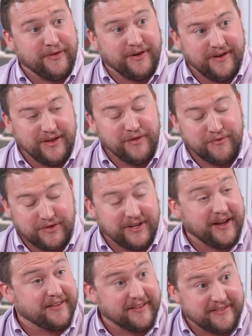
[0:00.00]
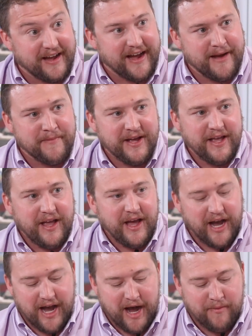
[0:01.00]
for you for taking the time.
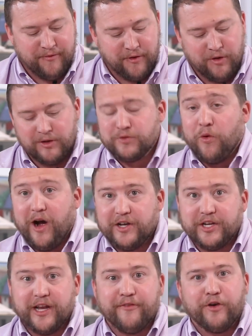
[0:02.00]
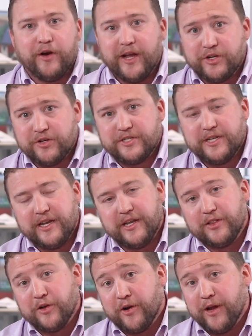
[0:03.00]
Um, for those watching, if you're interested
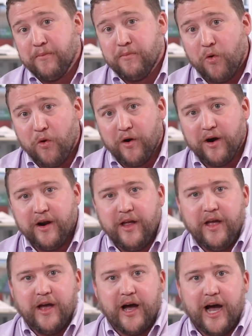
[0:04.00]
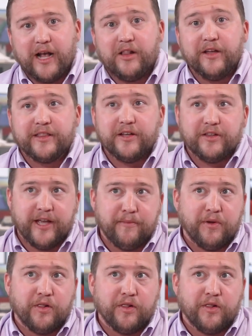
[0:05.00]
in learning more, uh, click the link